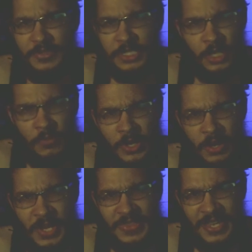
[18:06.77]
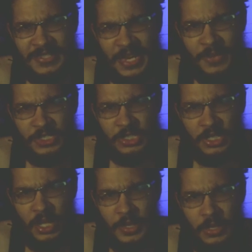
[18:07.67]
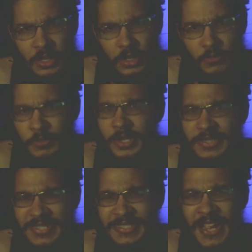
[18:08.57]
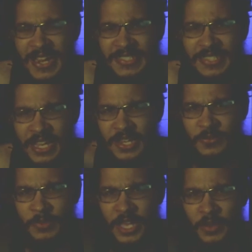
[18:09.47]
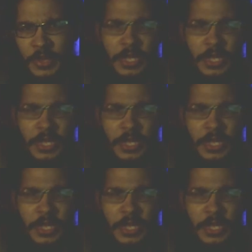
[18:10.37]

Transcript: Still wondering about that tag match to come, and where's this tie stand as well?